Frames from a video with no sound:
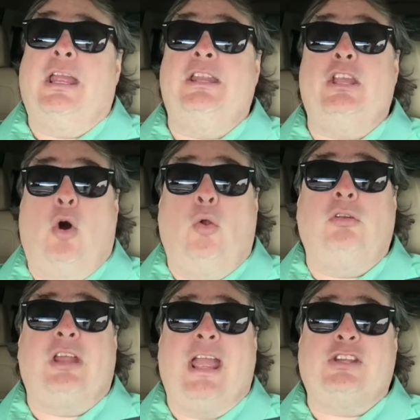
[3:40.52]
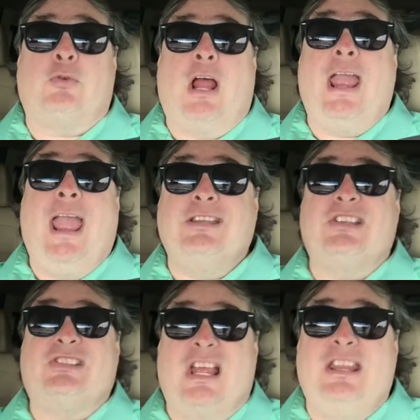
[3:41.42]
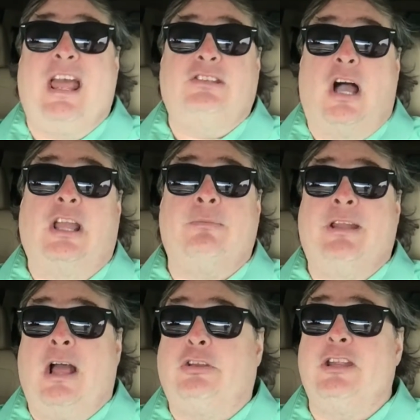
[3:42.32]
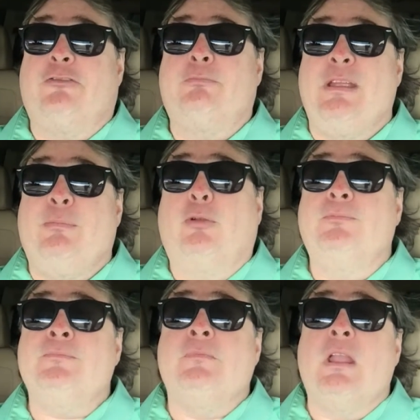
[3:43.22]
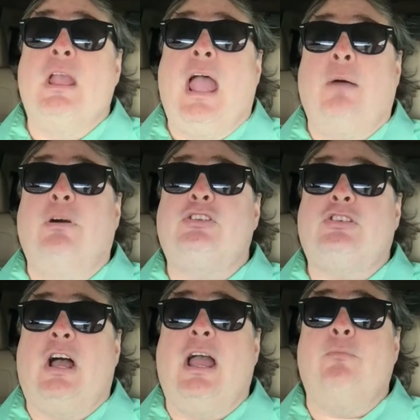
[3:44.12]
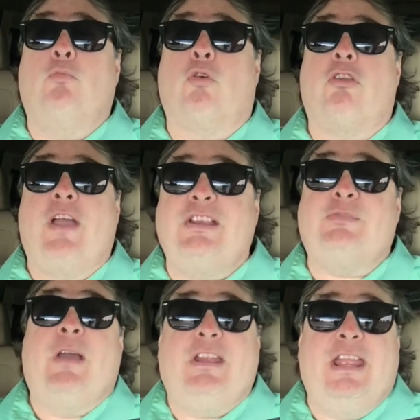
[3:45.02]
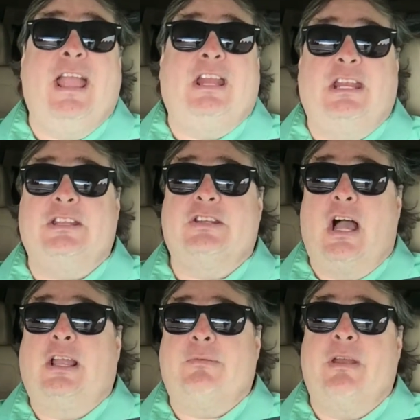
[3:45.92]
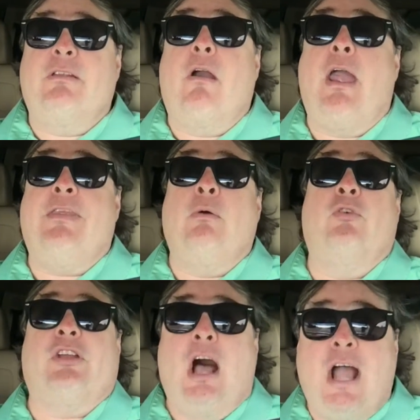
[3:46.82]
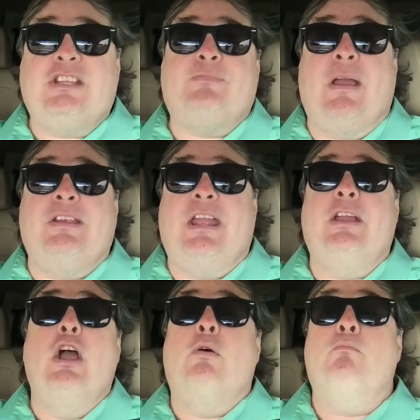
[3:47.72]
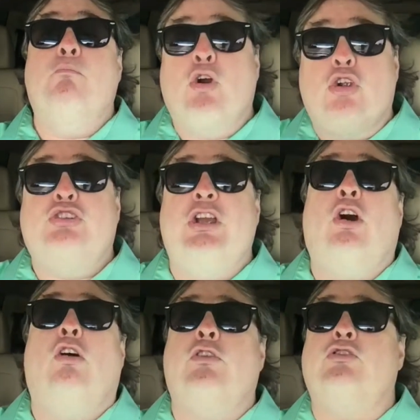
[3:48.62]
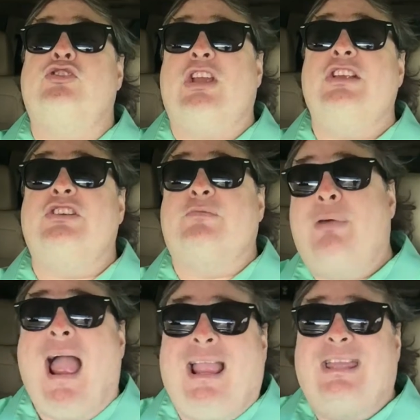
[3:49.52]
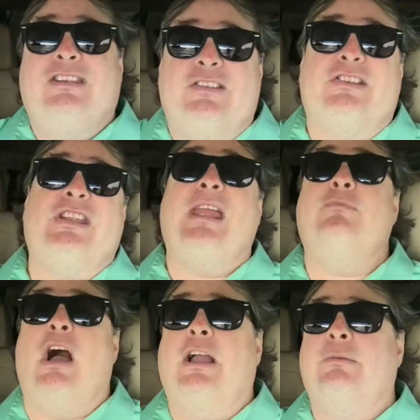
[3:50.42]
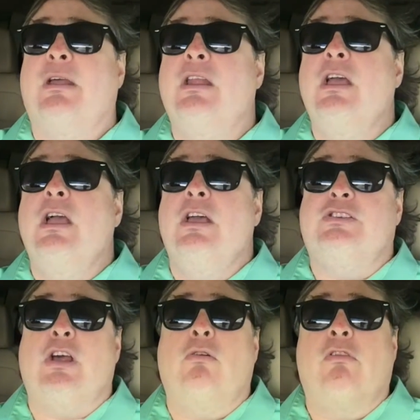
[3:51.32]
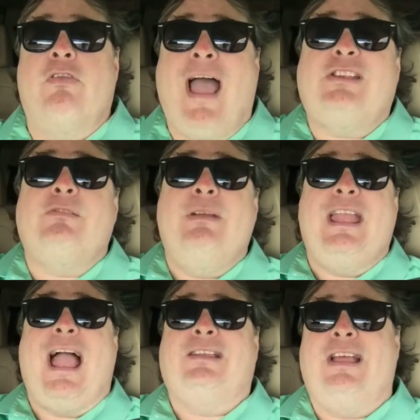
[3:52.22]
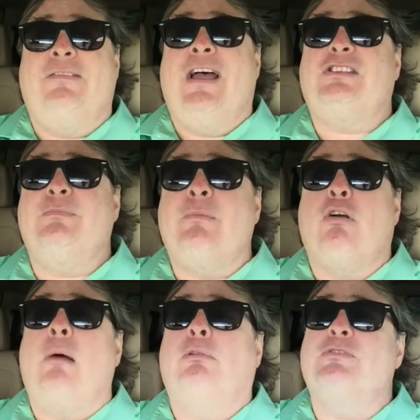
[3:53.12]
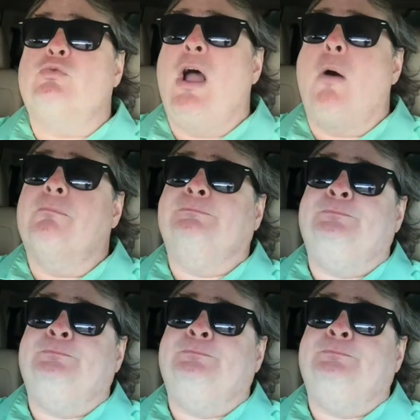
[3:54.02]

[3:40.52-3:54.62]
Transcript: in the old days when I had to send that document out to different people, how much time were they spending editing the document, and then was I spending merging all those changes back into the same document? So that's a big that's a big problem as well.